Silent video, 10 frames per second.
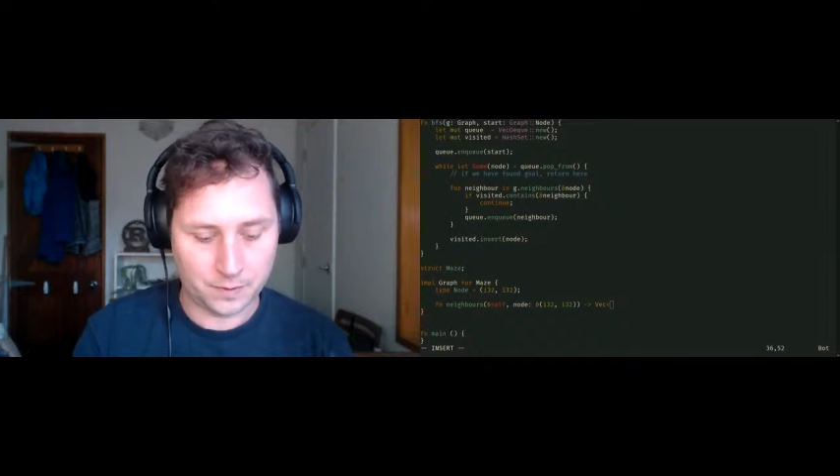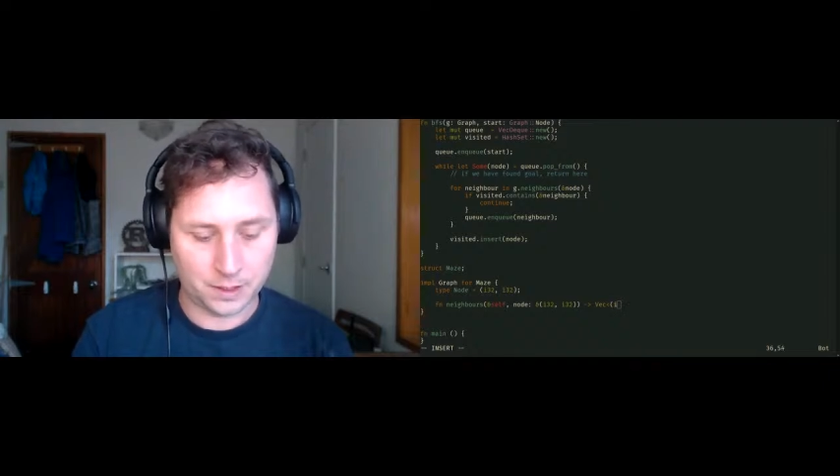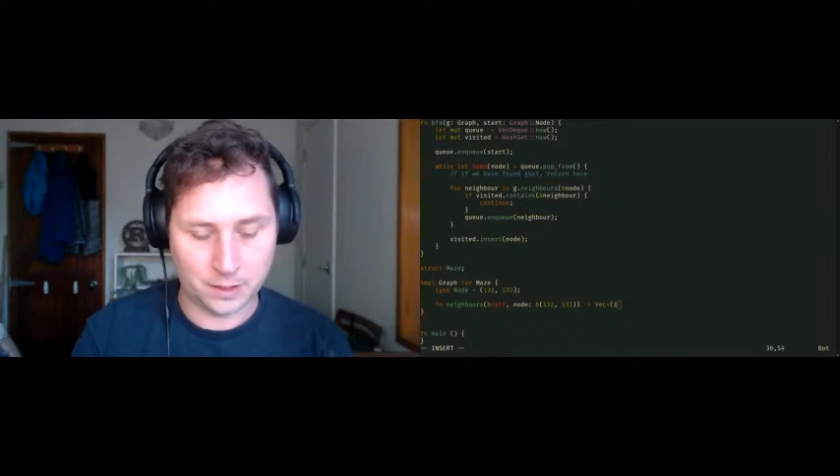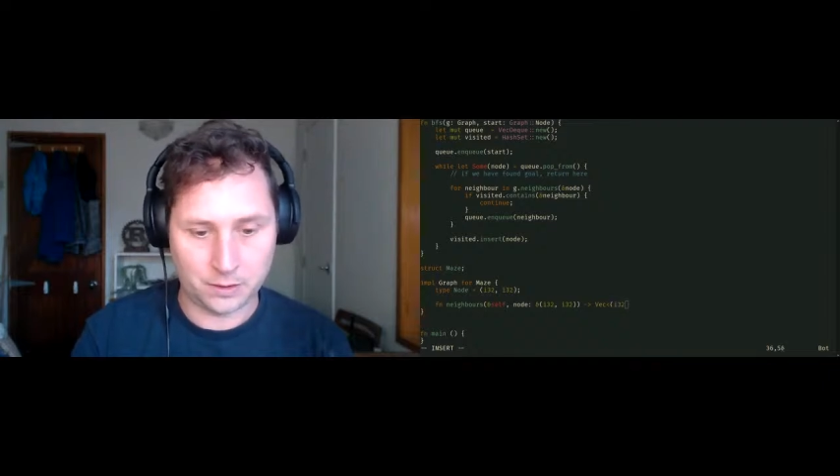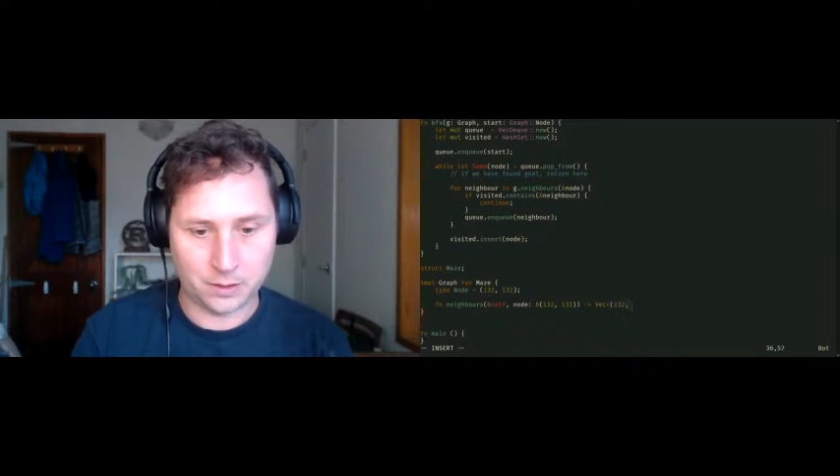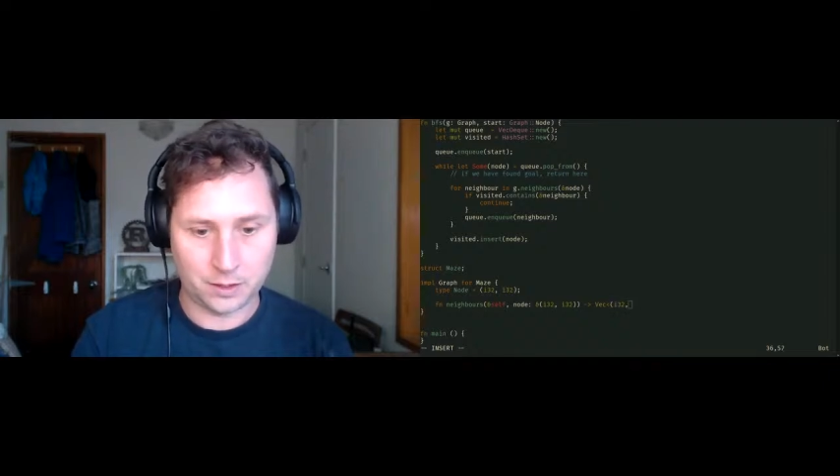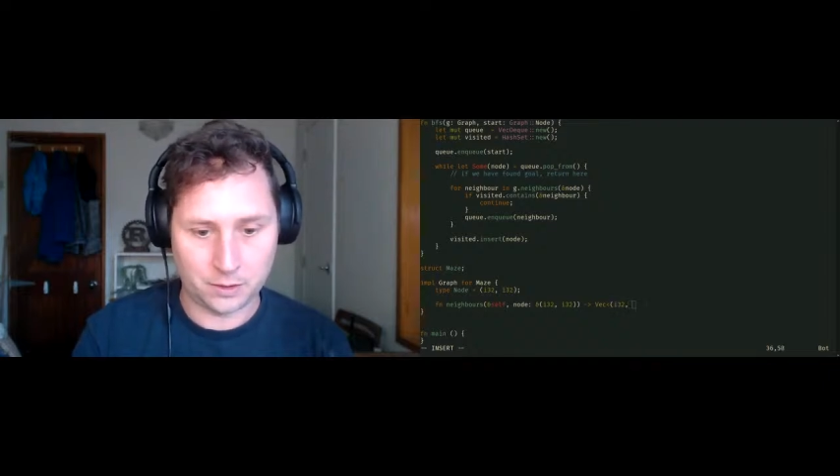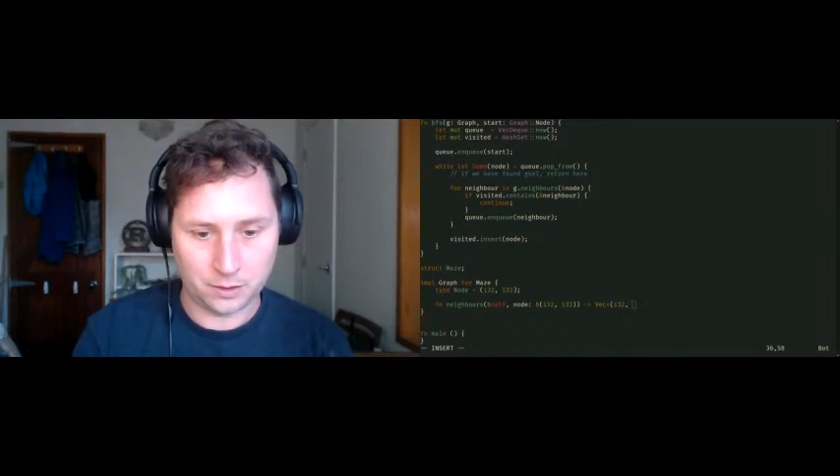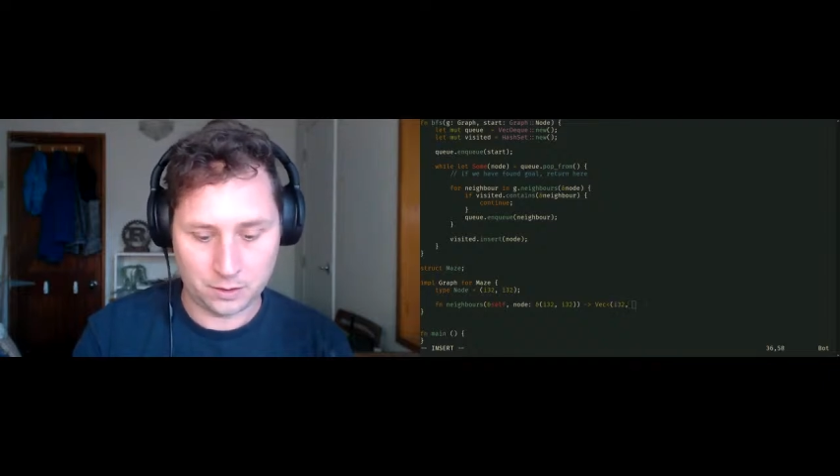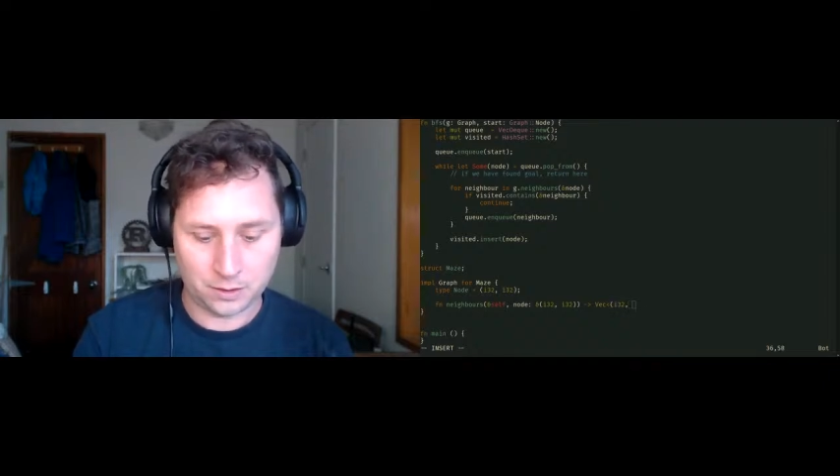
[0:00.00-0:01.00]

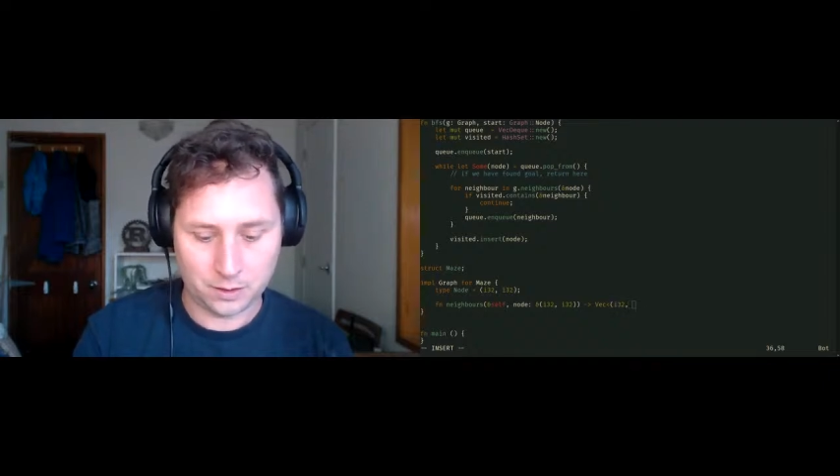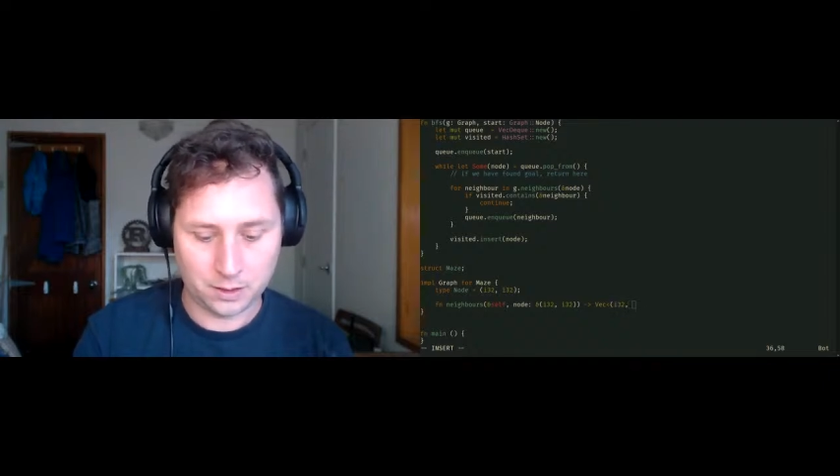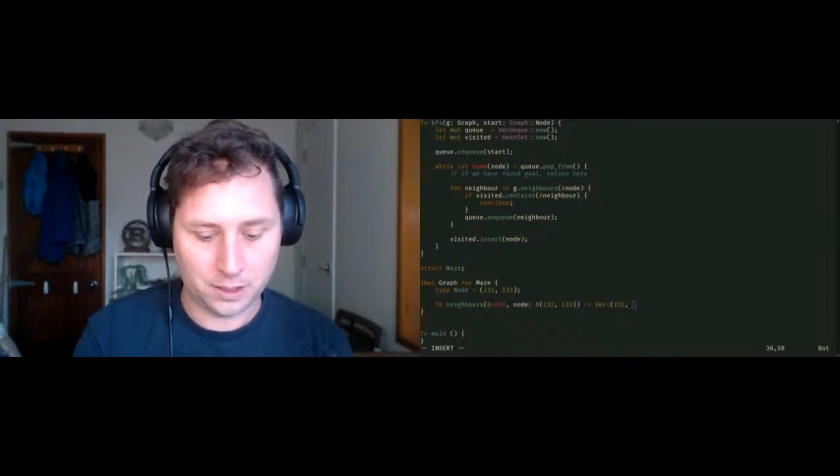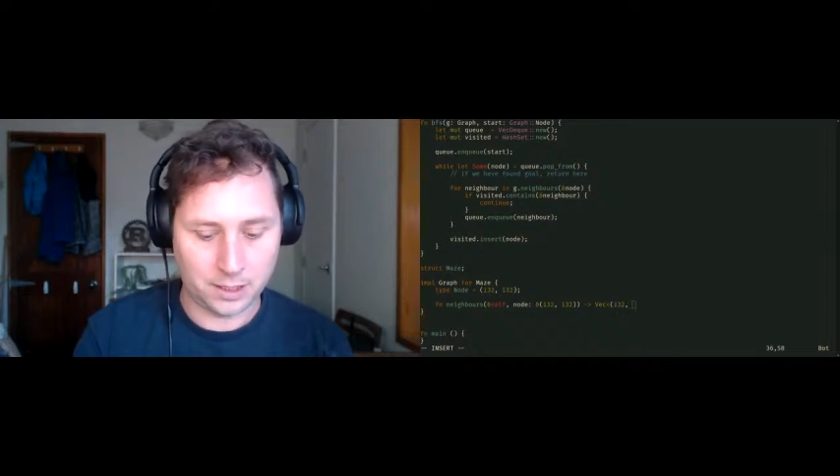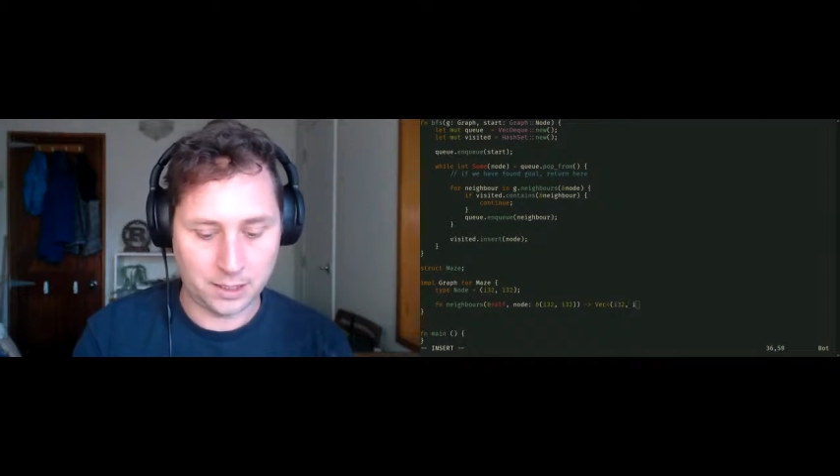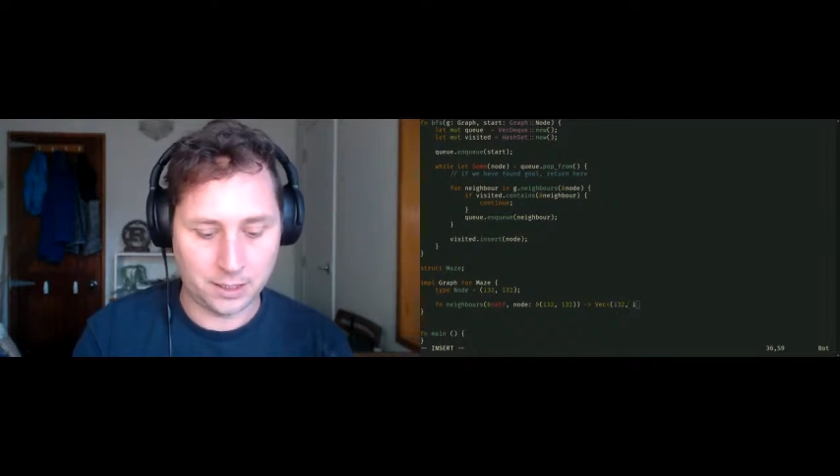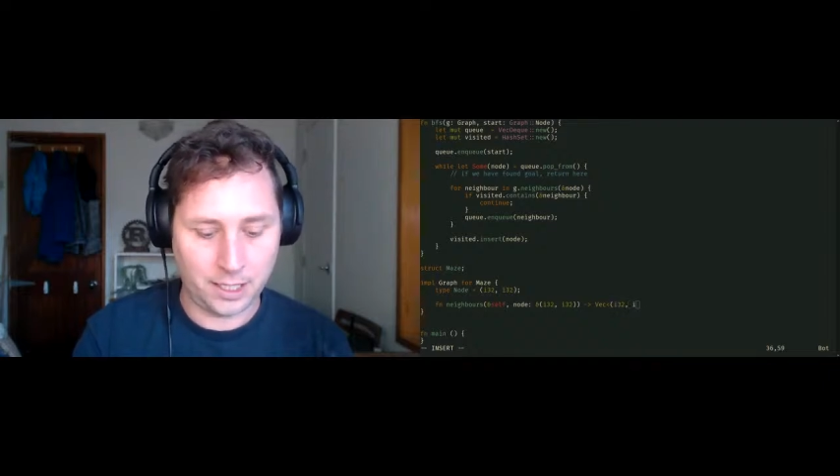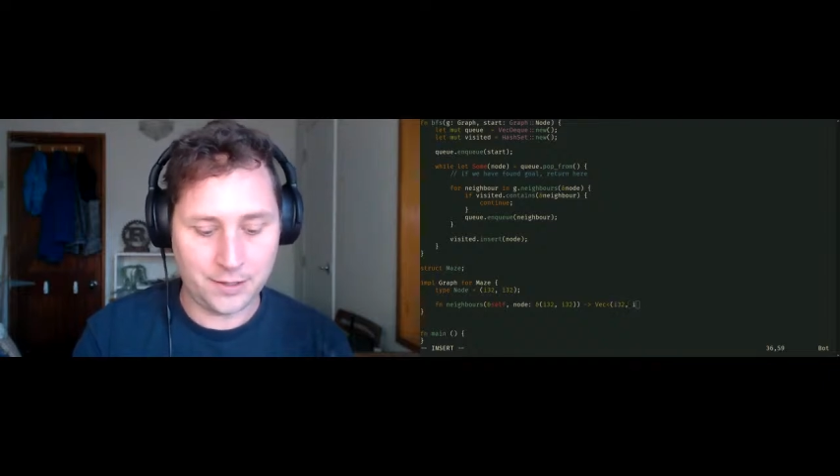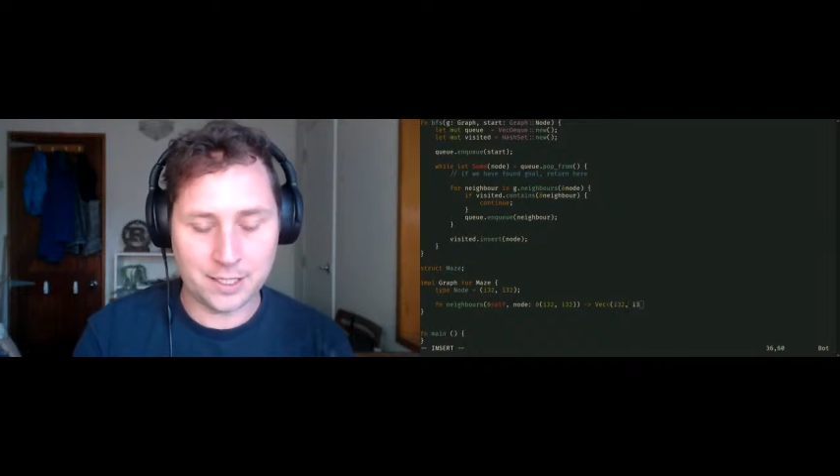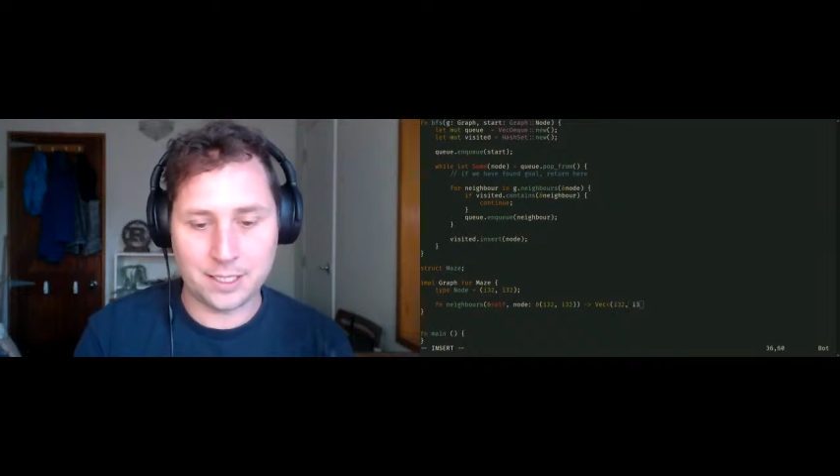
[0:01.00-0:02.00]
I32.
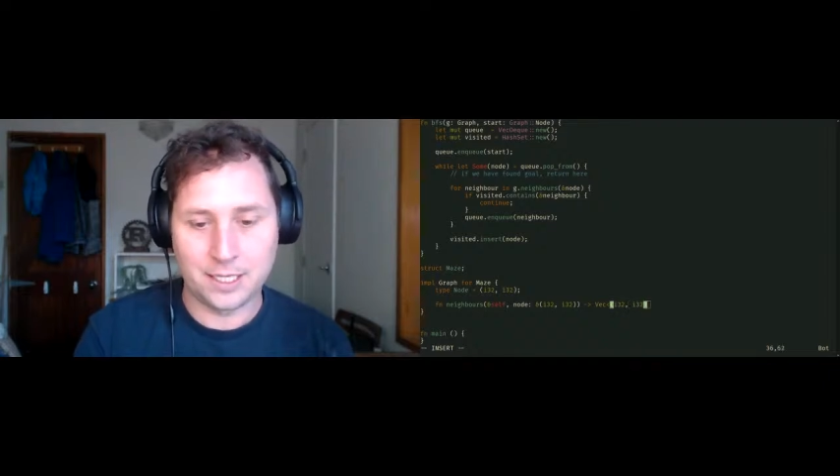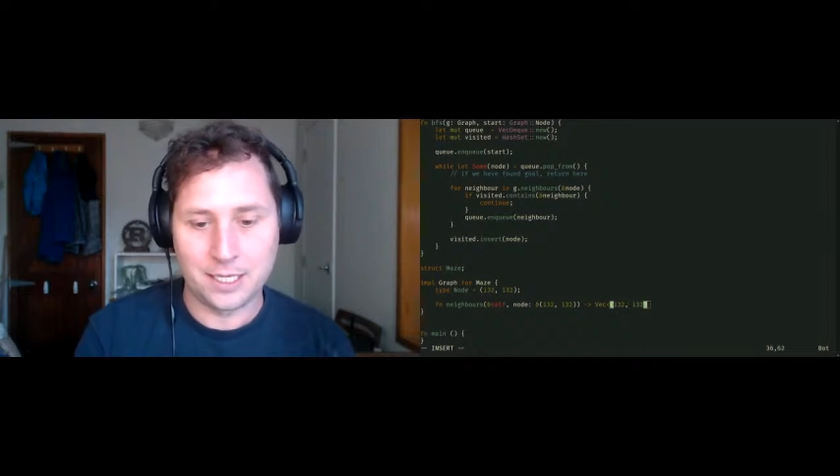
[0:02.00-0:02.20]
I think,